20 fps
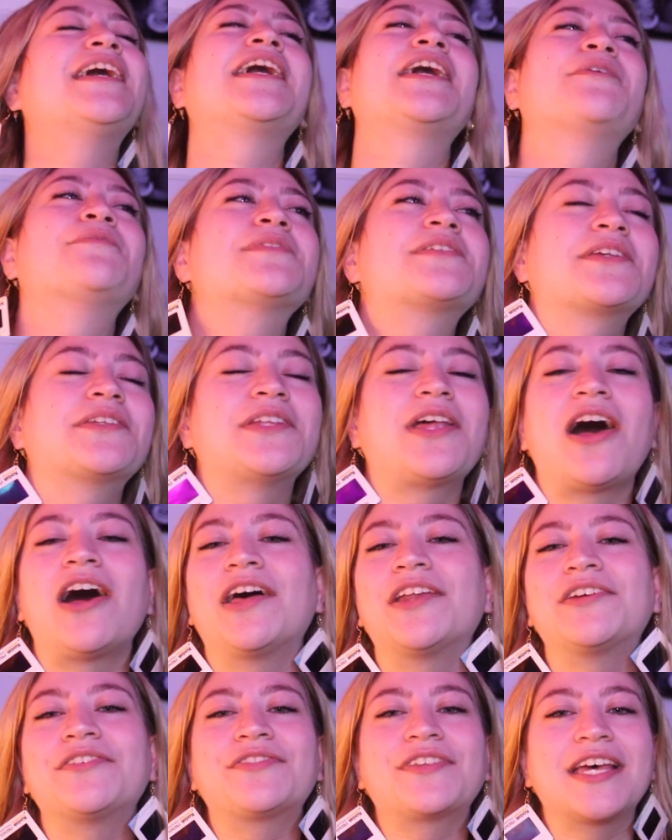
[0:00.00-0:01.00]
It was a
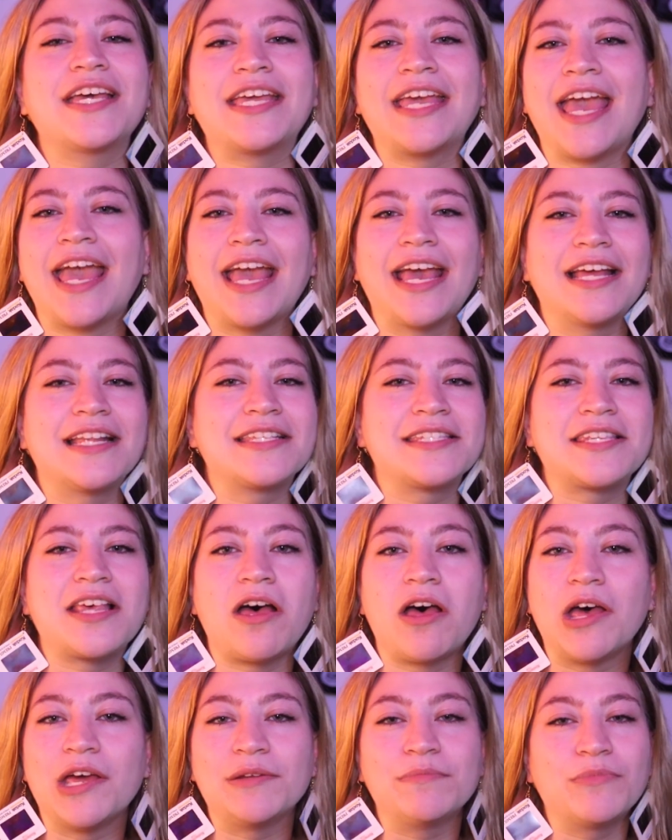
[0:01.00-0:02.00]
lot of like
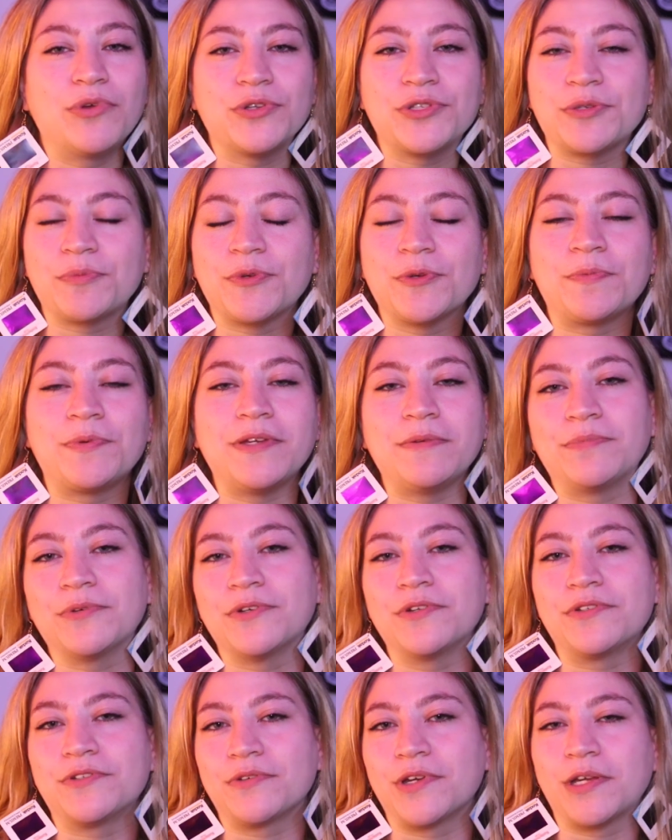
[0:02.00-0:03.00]
hands-on, multiple
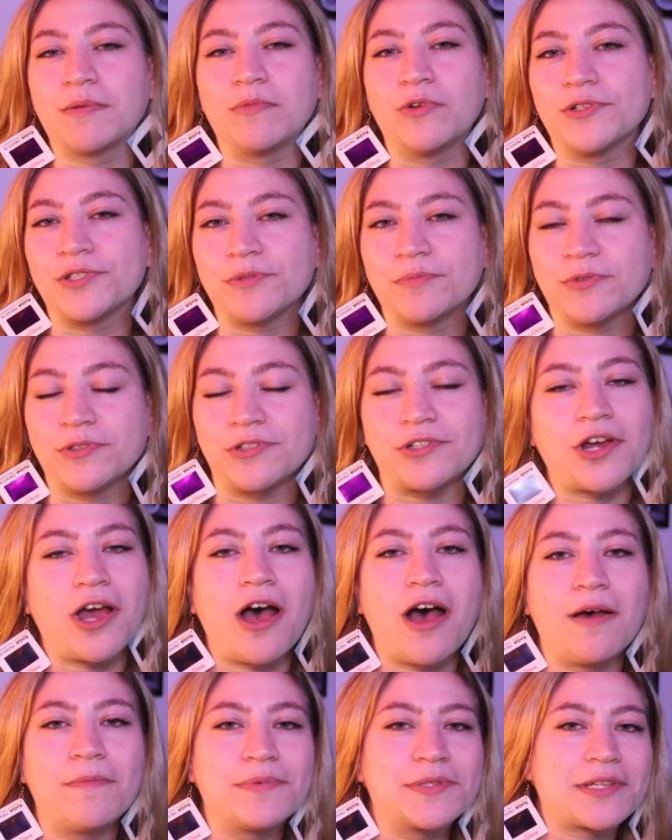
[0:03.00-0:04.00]
people doing multiple
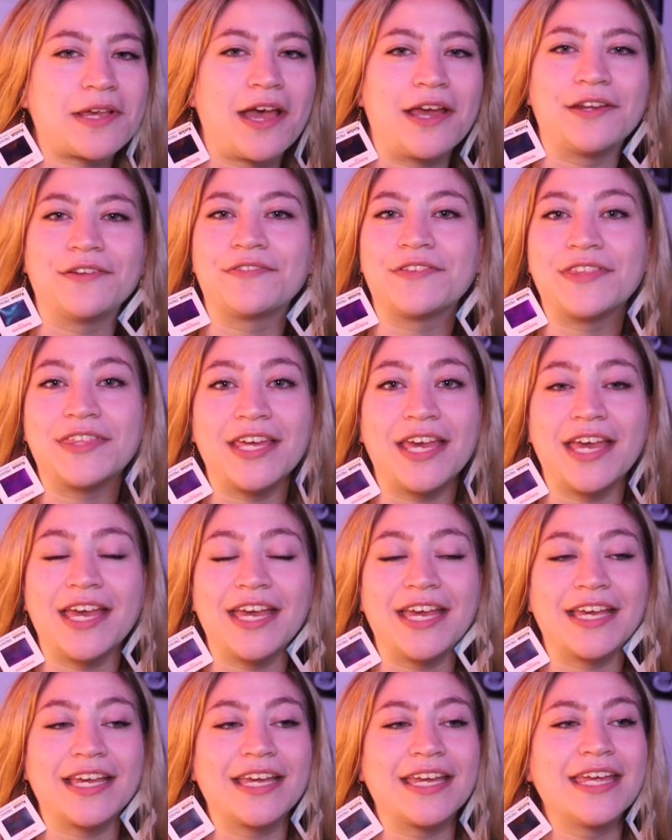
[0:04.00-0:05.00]
jobs kind of
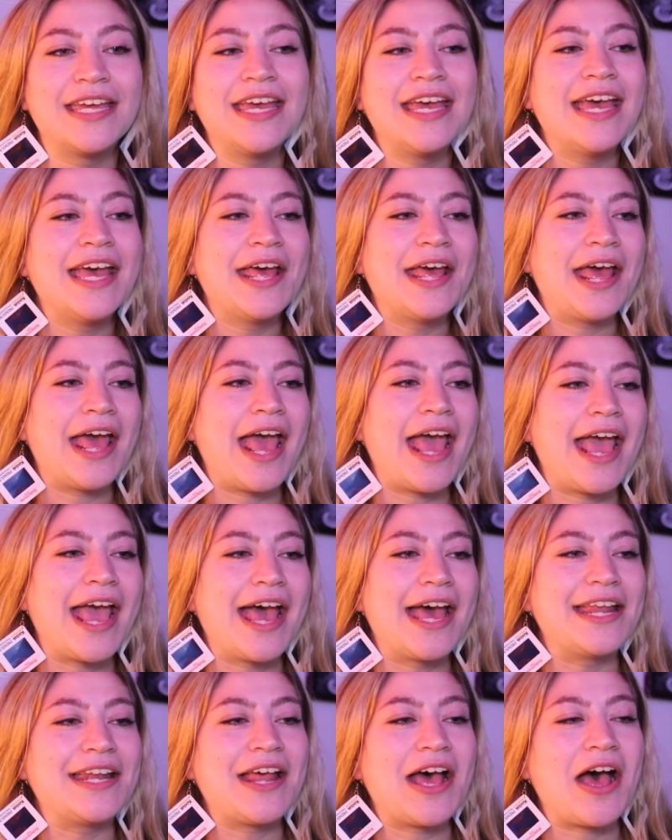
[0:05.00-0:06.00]
thing.
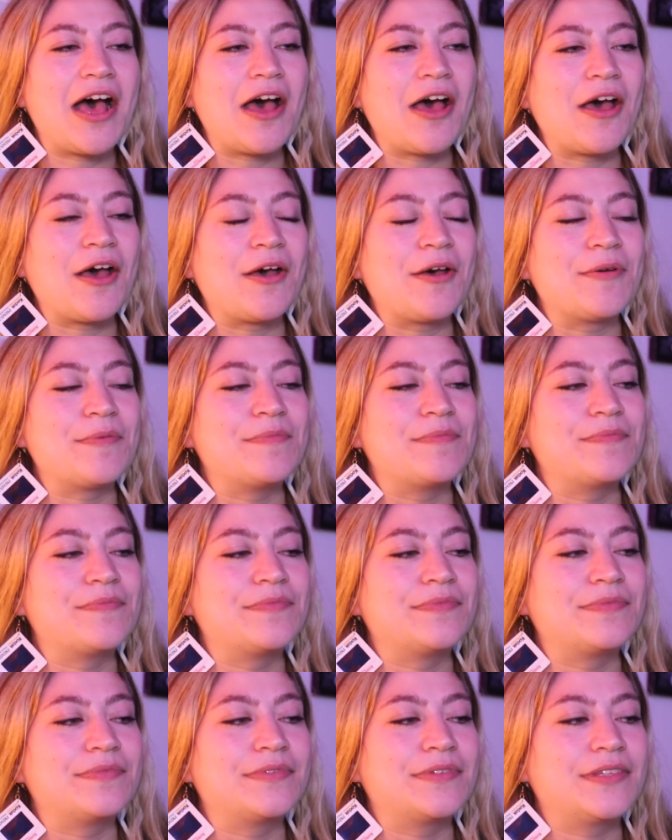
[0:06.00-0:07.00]

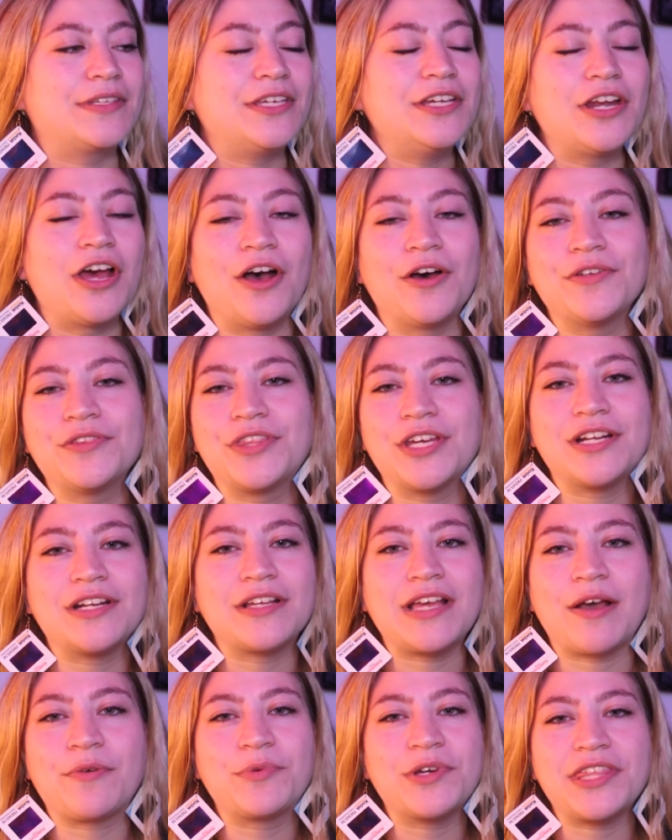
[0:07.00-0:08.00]
And, you know,
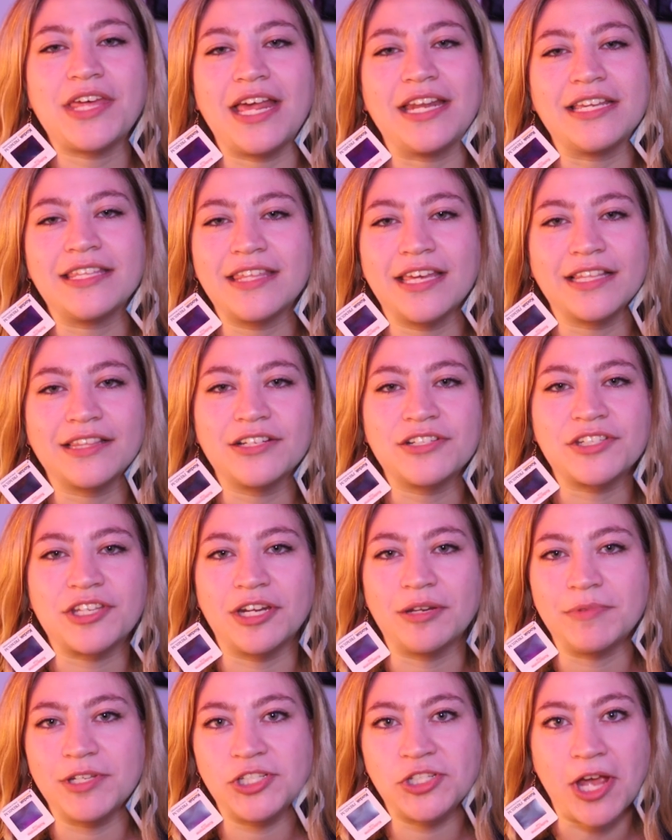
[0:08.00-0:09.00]
with anything, there's
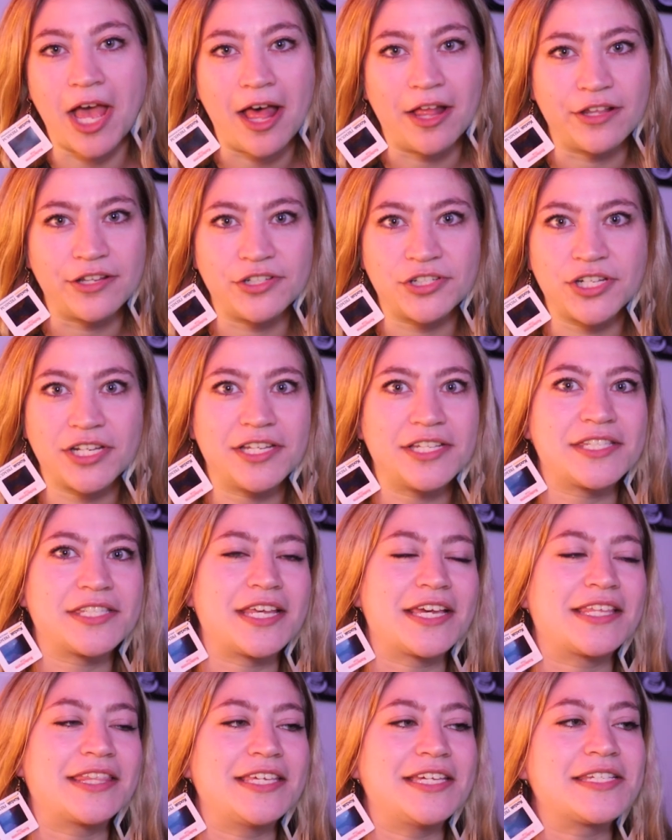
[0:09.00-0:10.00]
going to be challenges.
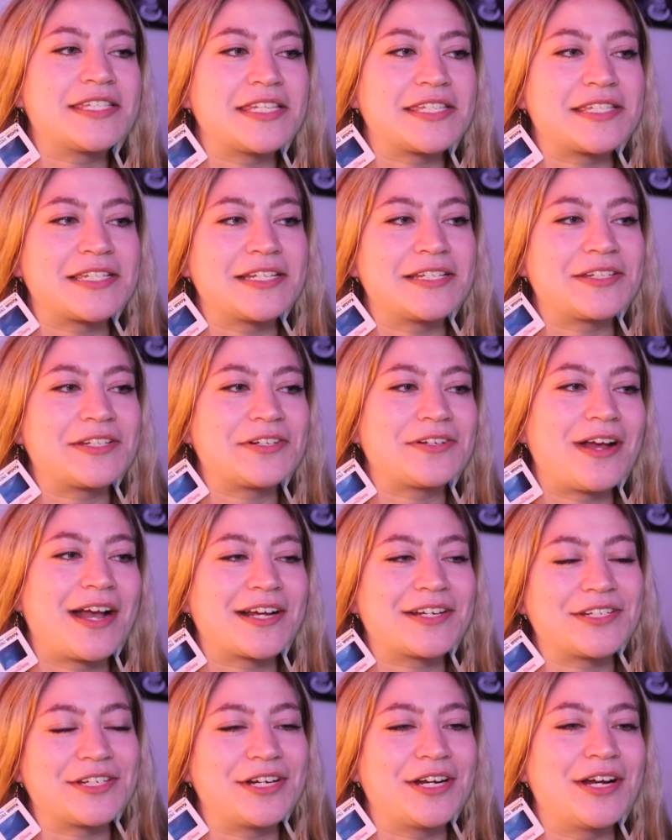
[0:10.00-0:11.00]
Like the assistant
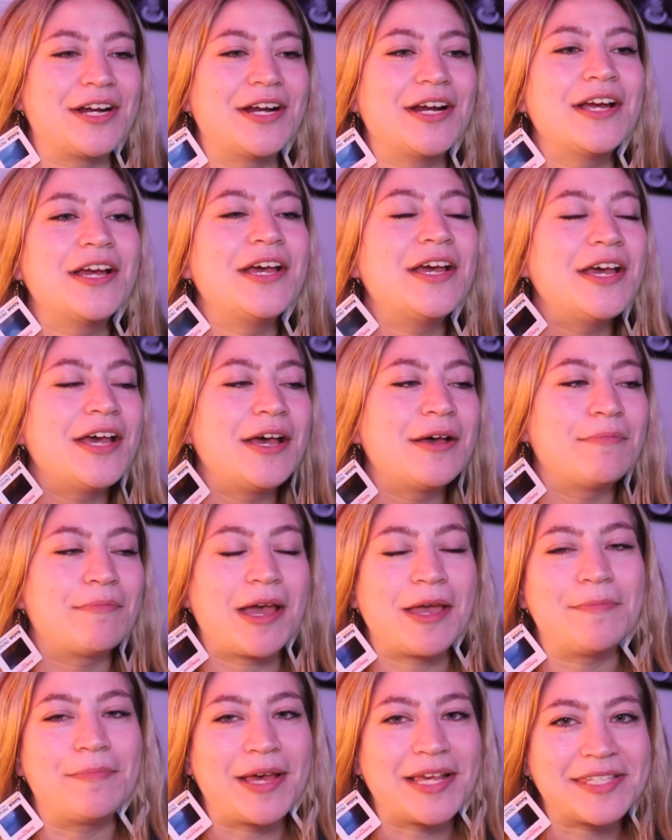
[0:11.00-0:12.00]
director,
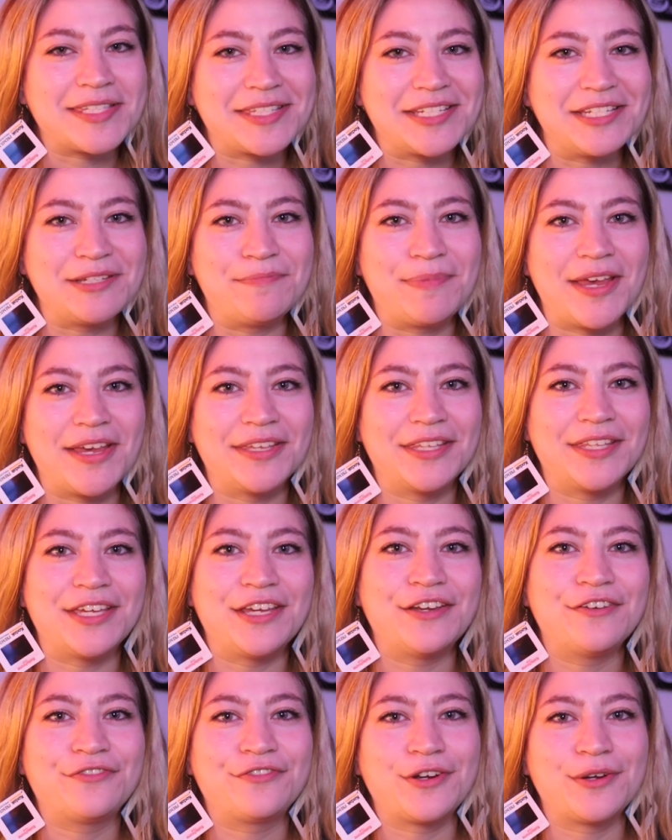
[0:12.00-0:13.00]
my bestie
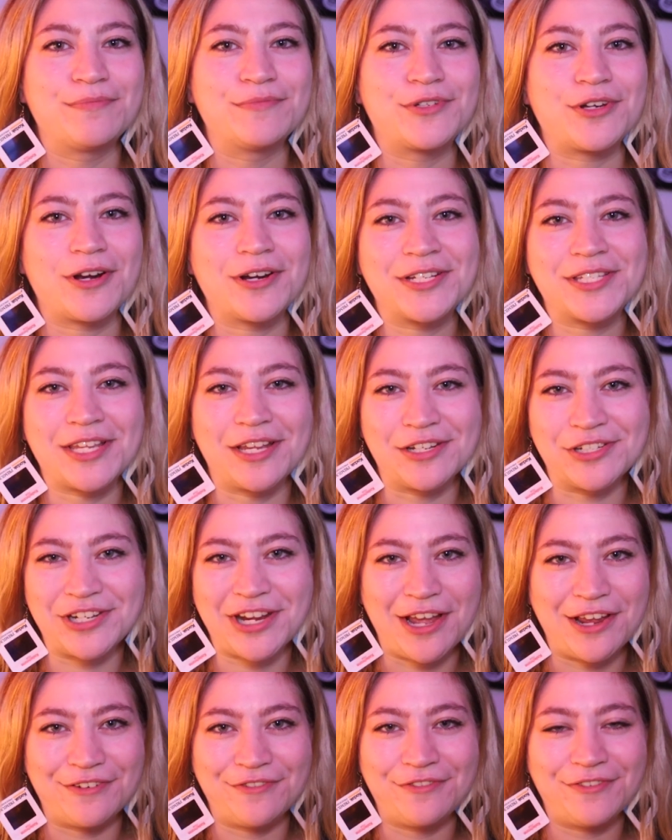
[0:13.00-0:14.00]
Bailey from Dark
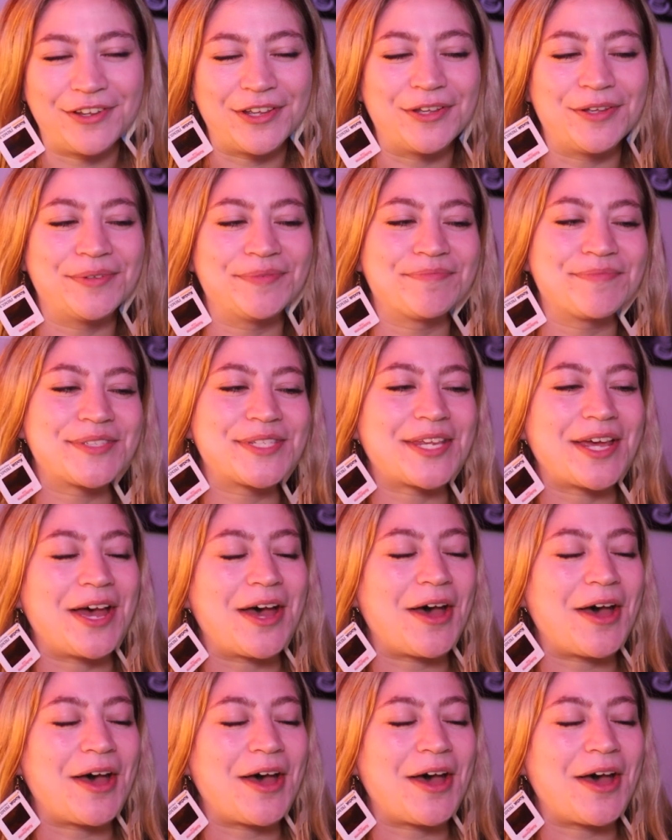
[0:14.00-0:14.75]
Sunshine Films,